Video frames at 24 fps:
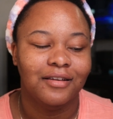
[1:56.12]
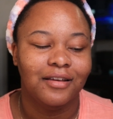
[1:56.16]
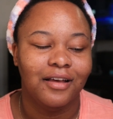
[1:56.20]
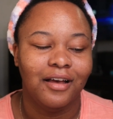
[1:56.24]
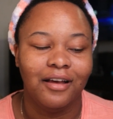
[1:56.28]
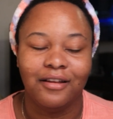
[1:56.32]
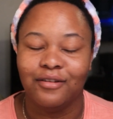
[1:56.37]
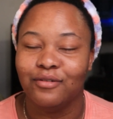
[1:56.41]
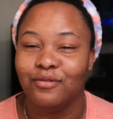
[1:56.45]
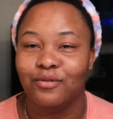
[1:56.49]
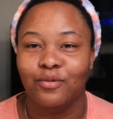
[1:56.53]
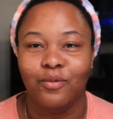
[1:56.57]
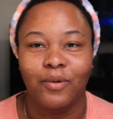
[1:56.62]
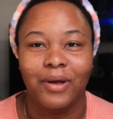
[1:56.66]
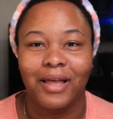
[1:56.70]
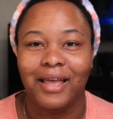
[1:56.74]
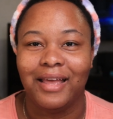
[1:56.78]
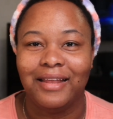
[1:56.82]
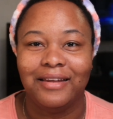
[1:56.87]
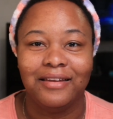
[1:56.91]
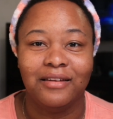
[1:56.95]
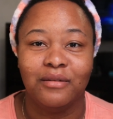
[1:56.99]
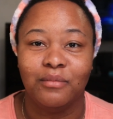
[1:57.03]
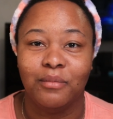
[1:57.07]
I don't know
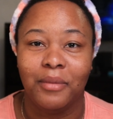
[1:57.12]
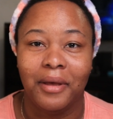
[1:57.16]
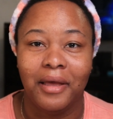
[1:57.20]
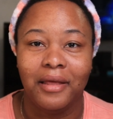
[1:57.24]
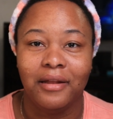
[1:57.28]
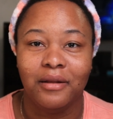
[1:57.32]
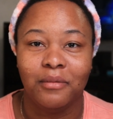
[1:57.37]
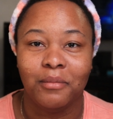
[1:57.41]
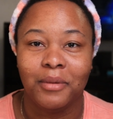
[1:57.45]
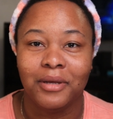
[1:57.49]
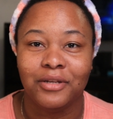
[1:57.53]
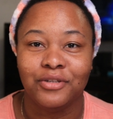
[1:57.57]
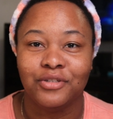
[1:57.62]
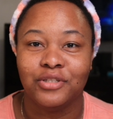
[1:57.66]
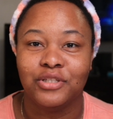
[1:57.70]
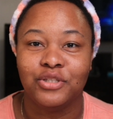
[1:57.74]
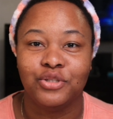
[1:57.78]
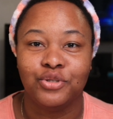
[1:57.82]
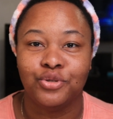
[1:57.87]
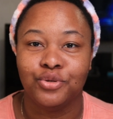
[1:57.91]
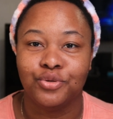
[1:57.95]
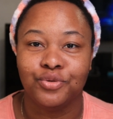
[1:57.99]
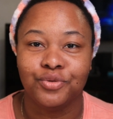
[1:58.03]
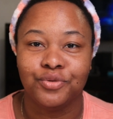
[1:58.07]
why I didn't buy them. I
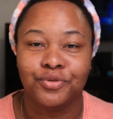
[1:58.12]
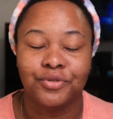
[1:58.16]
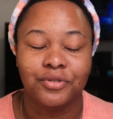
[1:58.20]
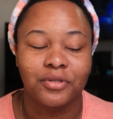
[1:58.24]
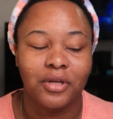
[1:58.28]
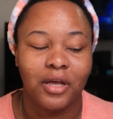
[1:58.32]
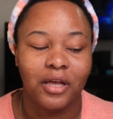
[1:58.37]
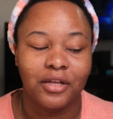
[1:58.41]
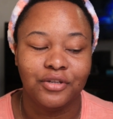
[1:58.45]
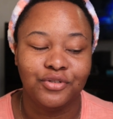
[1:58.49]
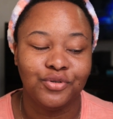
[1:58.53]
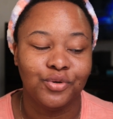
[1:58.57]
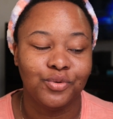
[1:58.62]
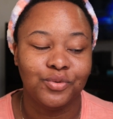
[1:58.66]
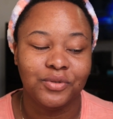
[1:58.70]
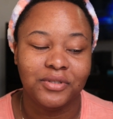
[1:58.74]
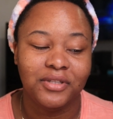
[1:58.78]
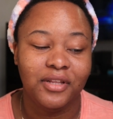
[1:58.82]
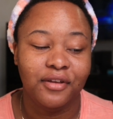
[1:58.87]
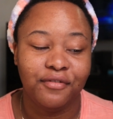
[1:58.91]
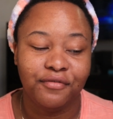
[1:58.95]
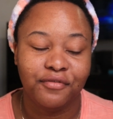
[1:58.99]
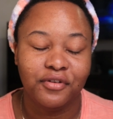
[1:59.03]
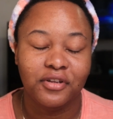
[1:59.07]
chose
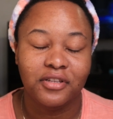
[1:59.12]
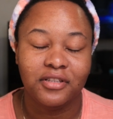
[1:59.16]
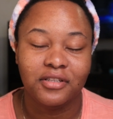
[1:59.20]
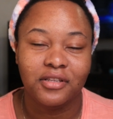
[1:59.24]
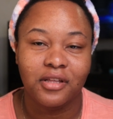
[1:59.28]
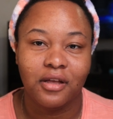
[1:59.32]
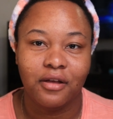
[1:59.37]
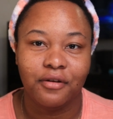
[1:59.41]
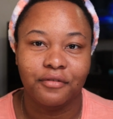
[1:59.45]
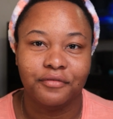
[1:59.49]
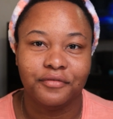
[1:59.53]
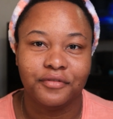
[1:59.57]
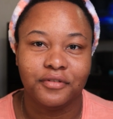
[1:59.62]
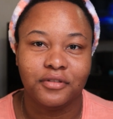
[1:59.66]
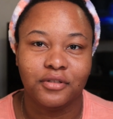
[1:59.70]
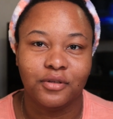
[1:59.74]
different stuff.